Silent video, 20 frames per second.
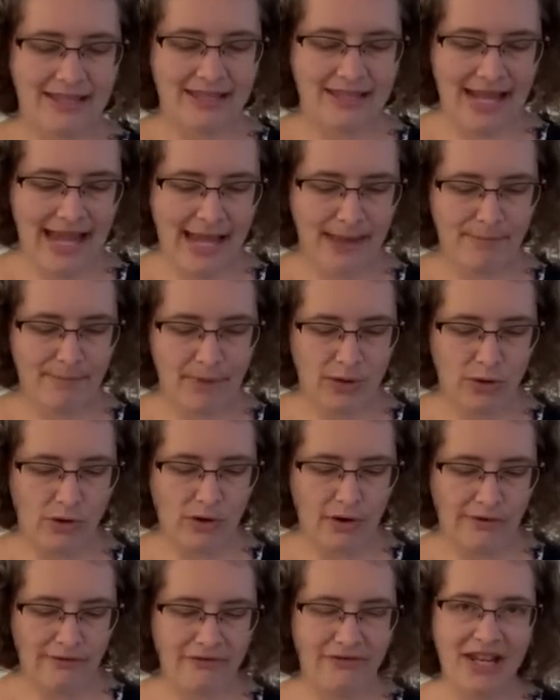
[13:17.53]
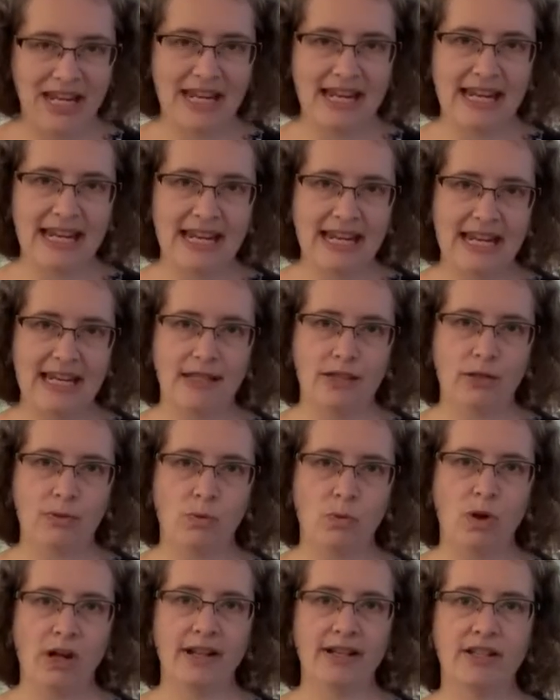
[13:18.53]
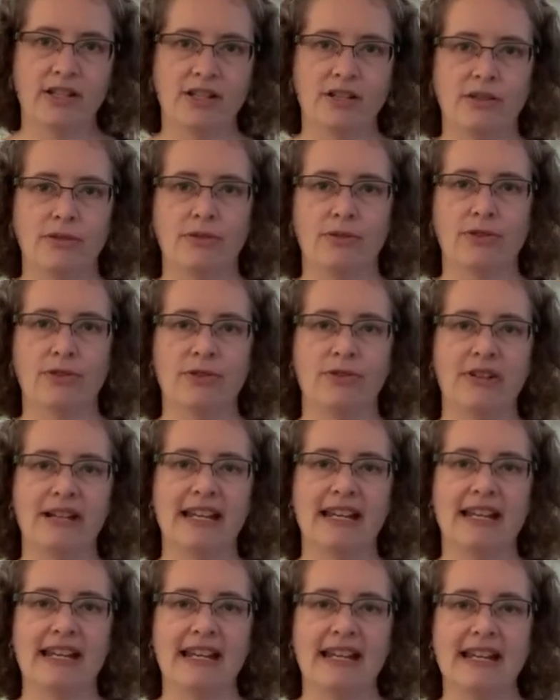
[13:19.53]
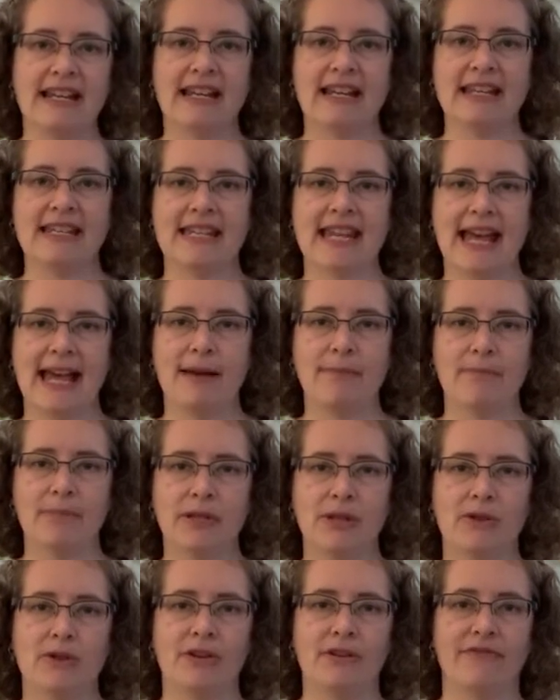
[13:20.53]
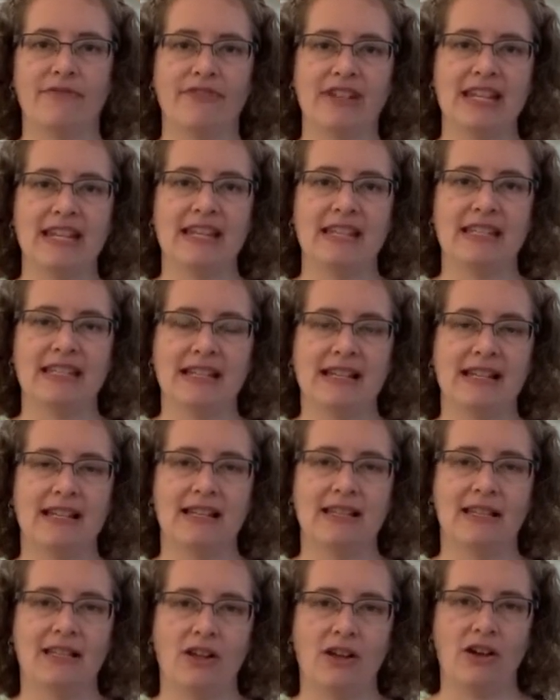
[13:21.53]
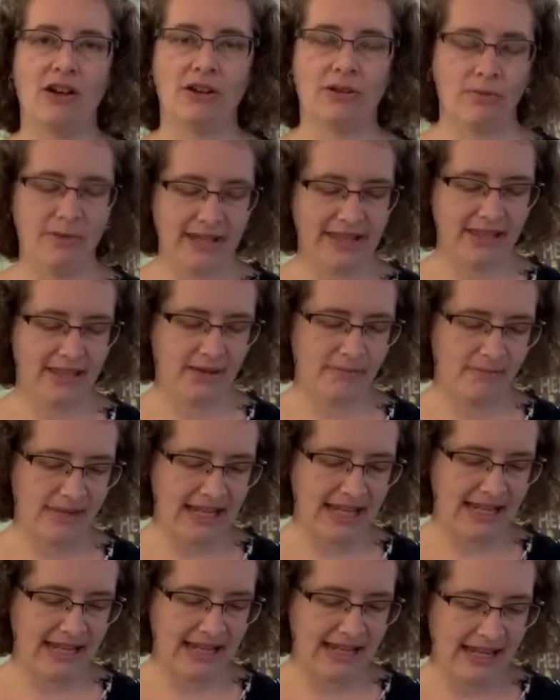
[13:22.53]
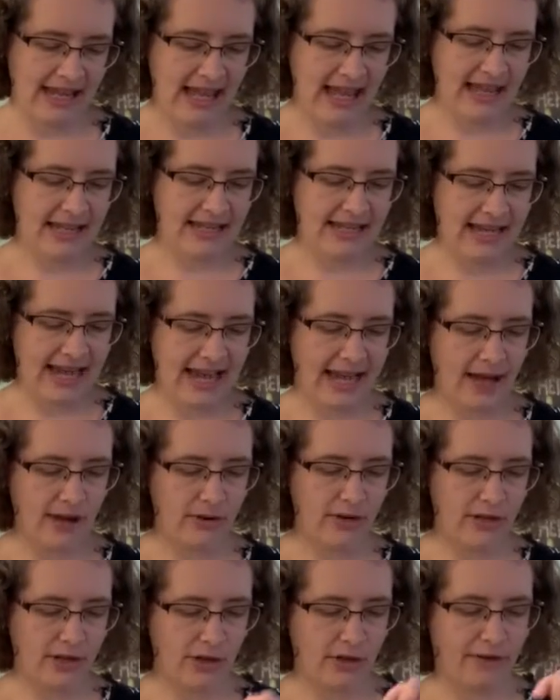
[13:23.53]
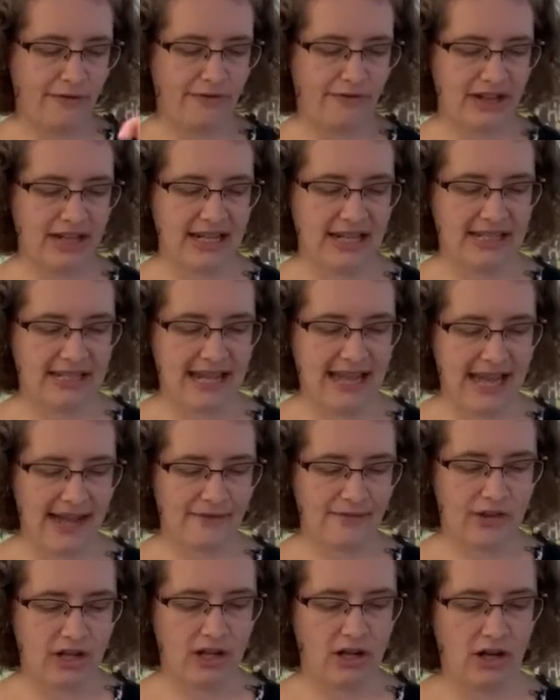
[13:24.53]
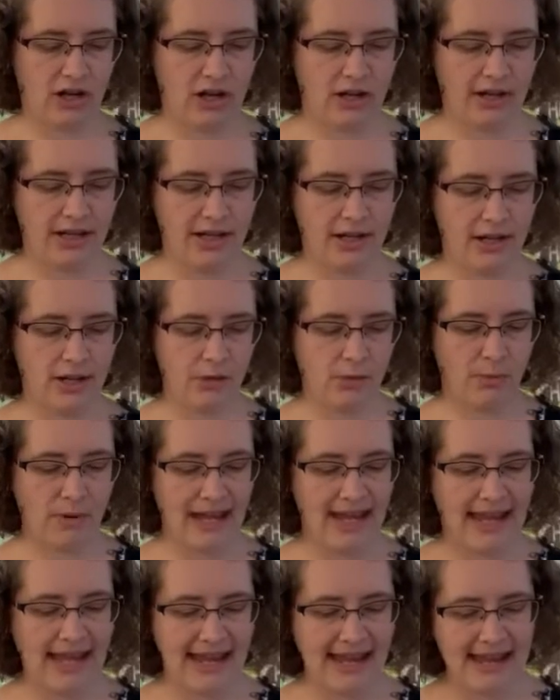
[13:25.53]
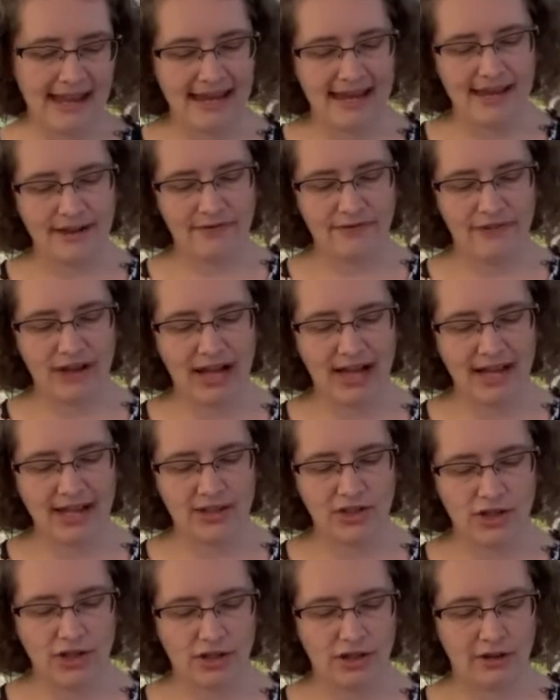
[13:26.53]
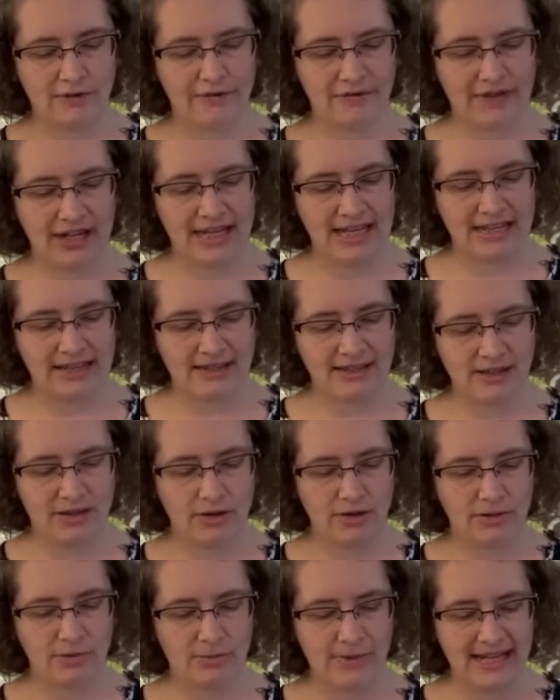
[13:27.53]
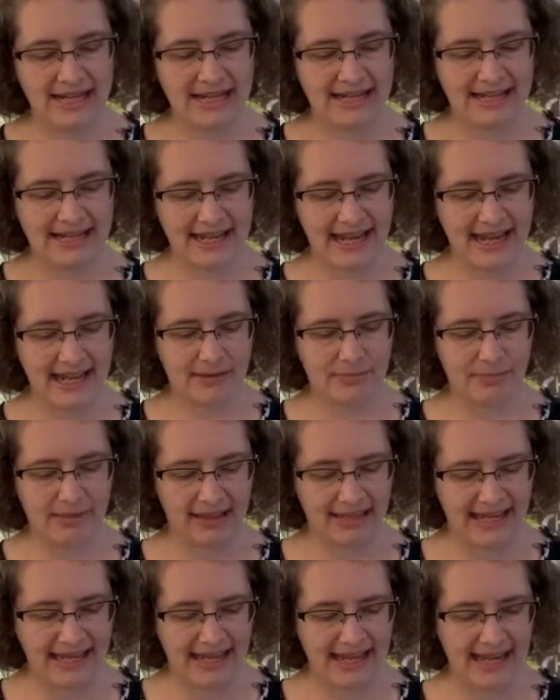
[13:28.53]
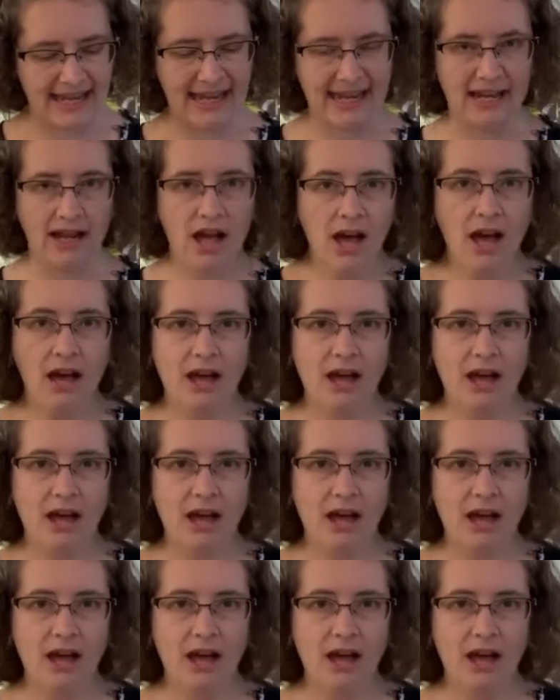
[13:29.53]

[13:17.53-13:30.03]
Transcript: Tap your feet, 1, 2, 3, tap your feet along with me. Now your feet have gone away, find your feet so we can play.